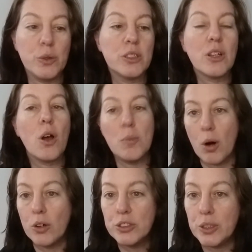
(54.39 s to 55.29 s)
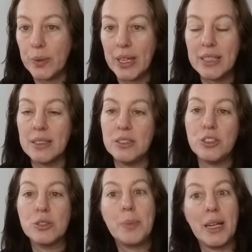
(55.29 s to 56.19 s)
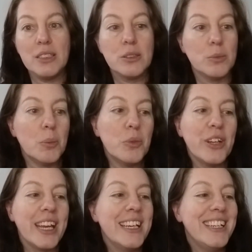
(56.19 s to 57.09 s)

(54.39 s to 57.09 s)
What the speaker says: There's a lot more to it than just paying someone money.